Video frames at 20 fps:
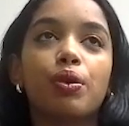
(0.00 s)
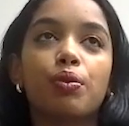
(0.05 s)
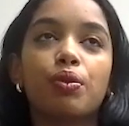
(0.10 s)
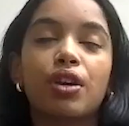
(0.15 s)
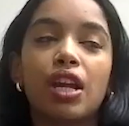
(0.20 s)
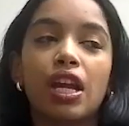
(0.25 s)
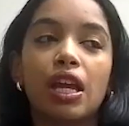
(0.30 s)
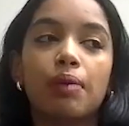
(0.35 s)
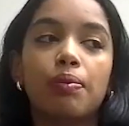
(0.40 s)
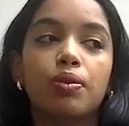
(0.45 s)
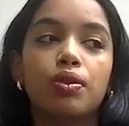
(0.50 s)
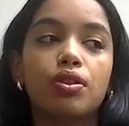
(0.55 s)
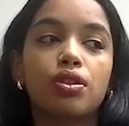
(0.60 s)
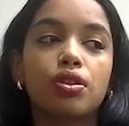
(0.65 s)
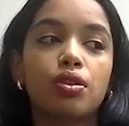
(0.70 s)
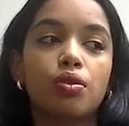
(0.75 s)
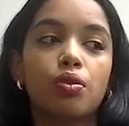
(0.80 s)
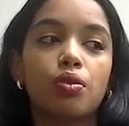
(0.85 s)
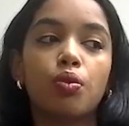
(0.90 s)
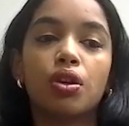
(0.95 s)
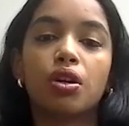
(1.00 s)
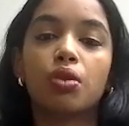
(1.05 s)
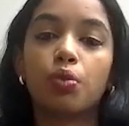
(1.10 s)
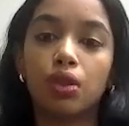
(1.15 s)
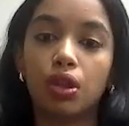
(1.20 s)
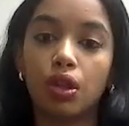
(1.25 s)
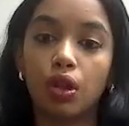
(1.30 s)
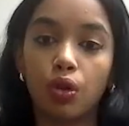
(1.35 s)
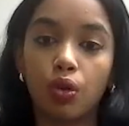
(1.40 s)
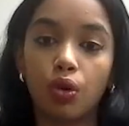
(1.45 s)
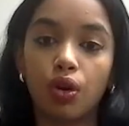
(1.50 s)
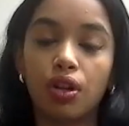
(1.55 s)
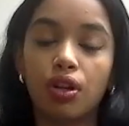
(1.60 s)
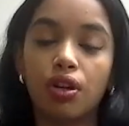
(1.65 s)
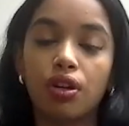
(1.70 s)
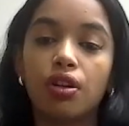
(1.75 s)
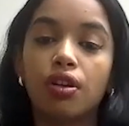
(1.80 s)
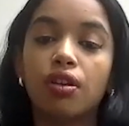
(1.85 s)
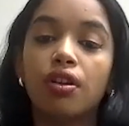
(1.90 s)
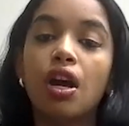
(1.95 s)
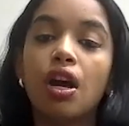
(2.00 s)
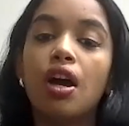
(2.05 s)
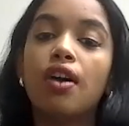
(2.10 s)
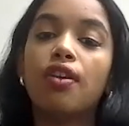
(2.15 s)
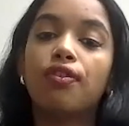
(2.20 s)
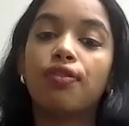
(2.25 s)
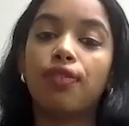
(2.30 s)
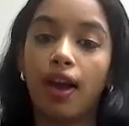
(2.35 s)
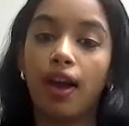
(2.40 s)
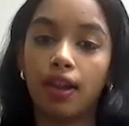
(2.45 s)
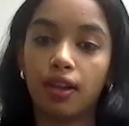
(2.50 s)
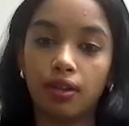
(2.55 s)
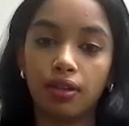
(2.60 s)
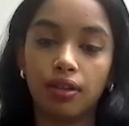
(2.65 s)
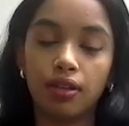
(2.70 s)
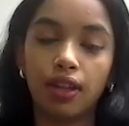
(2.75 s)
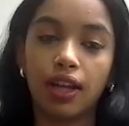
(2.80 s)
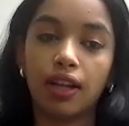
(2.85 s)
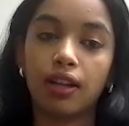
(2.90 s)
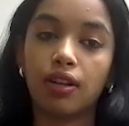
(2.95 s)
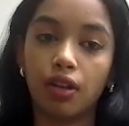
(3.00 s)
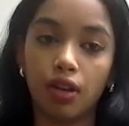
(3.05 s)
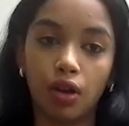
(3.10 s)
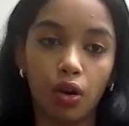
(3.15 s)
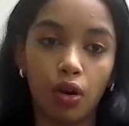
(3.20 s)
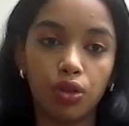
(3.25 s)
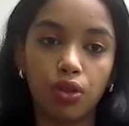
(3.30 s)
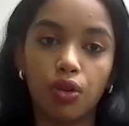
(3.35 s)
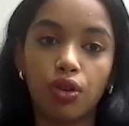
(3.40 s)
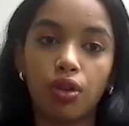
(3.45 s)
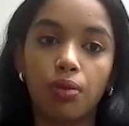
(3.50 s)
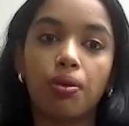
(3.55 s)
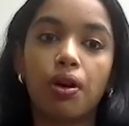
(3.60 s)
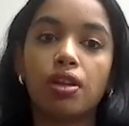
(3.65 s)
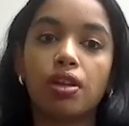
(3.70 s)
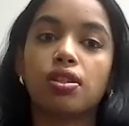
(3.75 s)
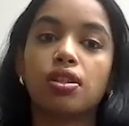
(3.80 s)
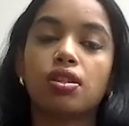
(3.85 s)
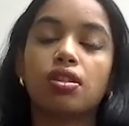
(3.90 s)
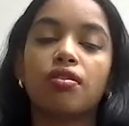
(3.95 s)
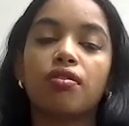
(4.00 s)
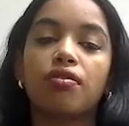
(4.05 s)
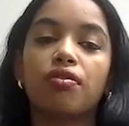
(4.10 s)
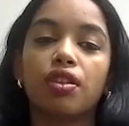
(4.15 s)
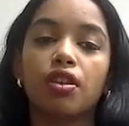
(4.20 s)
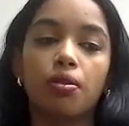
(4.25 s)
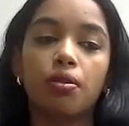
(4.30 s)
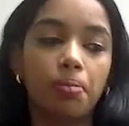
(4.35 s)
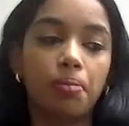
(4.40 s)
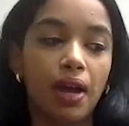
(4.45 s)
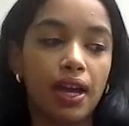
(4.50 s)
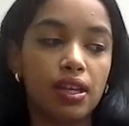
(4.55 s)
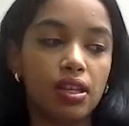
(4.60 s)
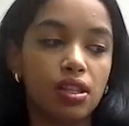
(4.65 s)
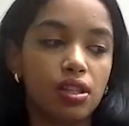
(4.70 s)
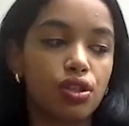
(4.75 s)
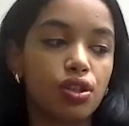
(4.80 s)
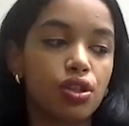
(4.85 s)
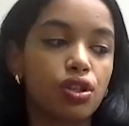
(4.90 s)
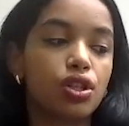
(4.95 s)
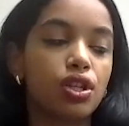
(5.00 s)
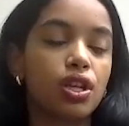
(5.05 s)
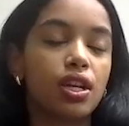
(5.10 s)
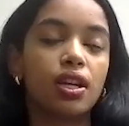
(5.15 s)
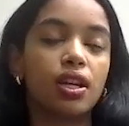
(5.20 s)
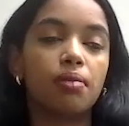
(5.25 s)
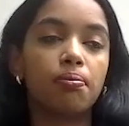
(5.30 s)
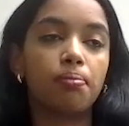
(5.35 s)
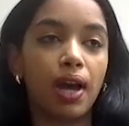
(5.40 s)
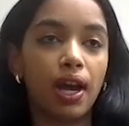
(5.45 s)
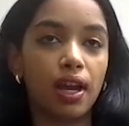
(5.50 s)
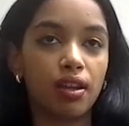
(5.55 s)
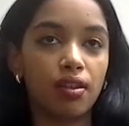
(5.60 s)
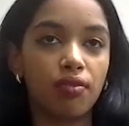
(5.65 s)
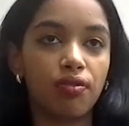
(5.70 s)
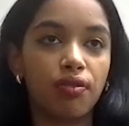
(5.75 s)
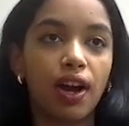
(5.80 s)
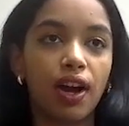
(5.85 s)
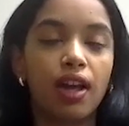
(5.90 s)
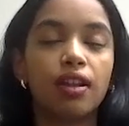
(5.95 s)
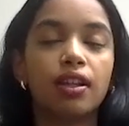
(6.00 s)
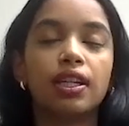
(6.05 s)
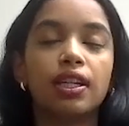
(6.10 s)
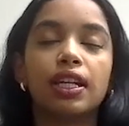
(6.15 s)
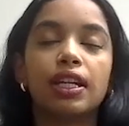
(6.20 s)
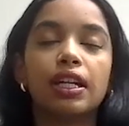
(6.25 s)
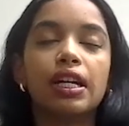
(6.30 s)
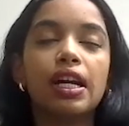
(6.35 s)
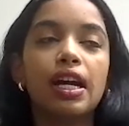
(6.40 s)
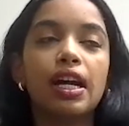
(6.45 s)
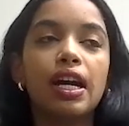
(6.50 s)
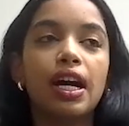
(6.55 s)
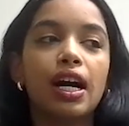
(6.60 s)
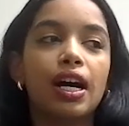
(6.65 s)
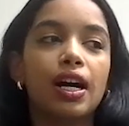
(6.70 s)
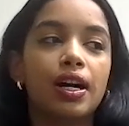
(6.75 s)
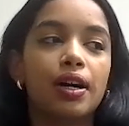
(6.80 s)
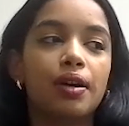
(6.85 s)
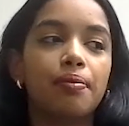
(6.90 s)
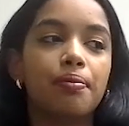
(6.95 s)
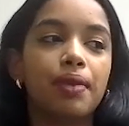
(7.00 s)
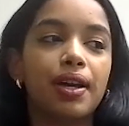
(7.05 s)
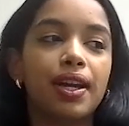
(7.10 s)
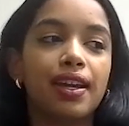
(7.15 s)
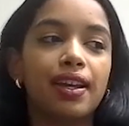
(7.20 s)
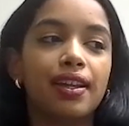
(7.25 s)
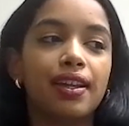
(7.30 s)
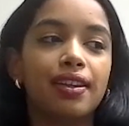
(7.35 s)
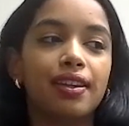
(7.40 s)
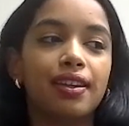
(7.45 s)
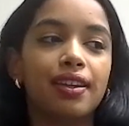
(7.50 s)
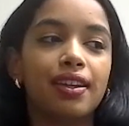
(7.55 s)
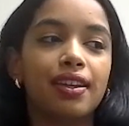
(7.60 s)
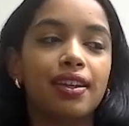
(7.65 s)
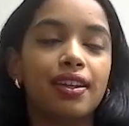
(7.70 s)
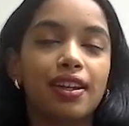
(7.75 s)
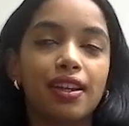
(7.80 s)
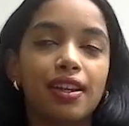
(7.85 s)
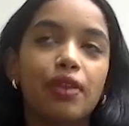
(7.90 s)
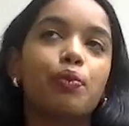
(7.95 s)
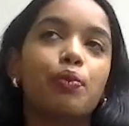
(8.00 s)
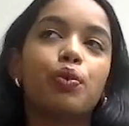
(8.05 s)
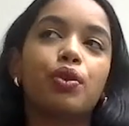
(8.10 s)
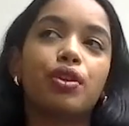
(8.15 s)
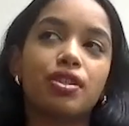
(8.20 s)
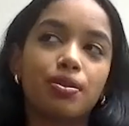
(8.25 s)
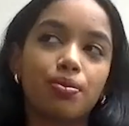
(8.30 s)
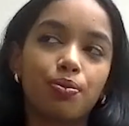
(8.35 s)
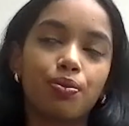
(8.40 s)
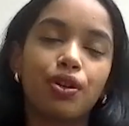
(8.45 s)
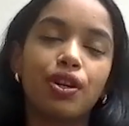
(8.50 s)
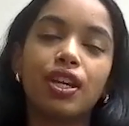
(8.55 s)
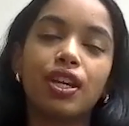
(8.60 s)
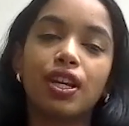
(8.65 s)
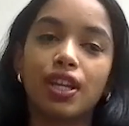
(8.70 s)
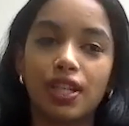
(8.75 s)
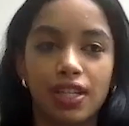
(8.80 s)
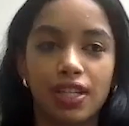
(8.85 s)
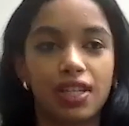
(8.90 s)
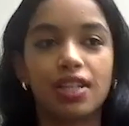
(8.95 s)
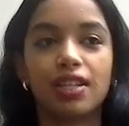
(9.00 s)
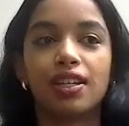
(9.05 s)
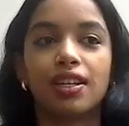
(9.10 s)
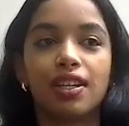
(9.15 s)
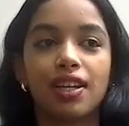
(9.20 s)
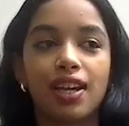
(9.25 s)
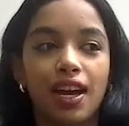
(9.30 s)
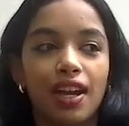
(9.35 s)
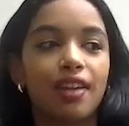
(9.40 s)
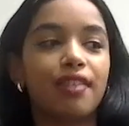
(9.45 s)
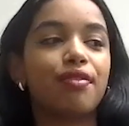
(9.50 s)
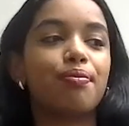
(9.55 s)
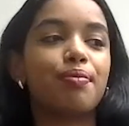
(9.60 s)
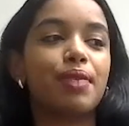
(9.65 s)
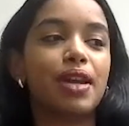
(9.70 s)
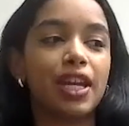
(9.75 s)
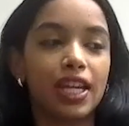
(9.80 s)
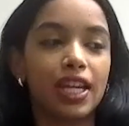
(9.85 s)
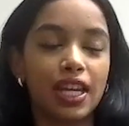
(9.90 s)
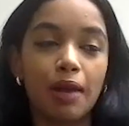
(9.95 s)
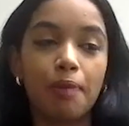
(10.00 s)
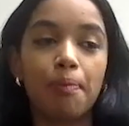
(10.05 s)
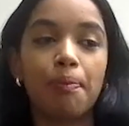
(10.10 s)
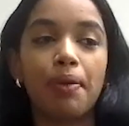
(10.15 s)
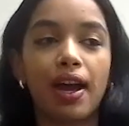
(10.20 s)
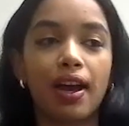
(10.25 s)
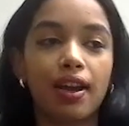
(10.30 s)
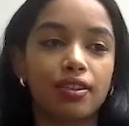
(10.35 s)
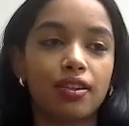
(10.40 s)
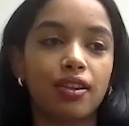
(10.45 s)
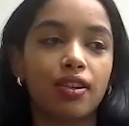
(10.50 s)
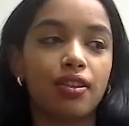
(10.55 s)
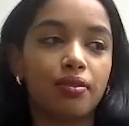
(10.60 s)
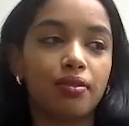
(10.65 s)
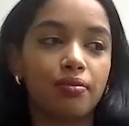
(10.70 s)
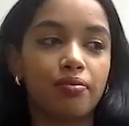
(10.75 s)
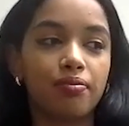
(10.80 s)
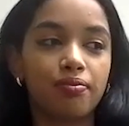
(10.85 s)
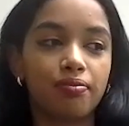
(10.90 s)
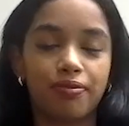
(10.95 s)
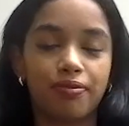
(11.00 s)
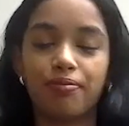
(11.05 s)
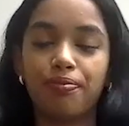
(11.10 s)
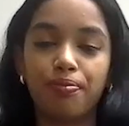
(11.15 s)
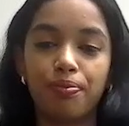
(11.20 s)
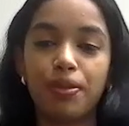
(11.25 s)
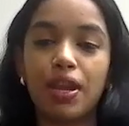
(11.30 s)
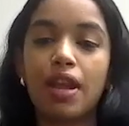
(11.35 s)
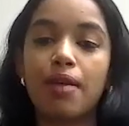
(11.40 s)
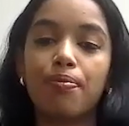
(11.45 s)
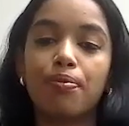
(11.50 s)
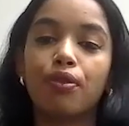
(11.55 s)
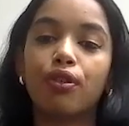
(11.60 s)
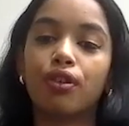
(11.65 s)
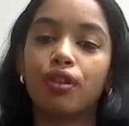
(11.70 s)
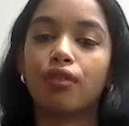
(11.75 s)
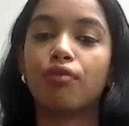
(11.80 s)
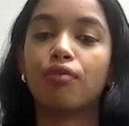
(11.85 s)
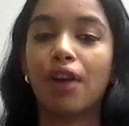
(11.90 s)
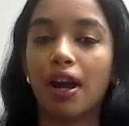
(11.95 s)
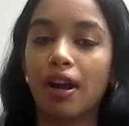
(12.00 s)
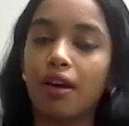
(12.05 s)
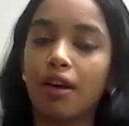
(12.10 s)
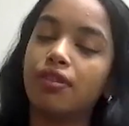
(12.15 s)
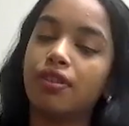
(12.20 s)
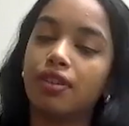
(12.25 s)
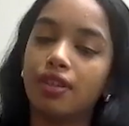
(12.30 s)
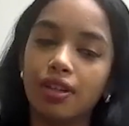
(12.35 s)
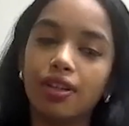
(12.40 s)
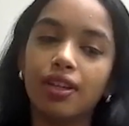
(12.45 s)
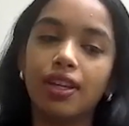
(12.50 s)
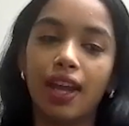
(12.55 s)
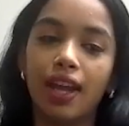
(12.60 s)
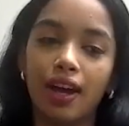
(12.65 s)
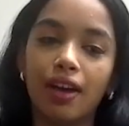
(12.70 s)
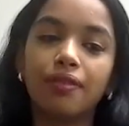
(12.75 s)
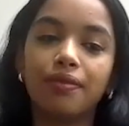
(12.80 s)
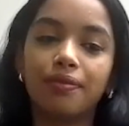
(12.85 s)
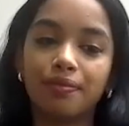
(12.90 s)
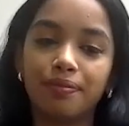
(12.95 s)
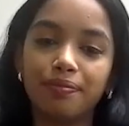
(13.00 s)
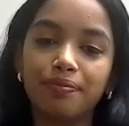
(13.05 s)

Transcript: we were able to work with the lawyer, file it, like go through the process of, patent searching and patent filing. And it was pretty good to kind of make an impact on people around. Yeah.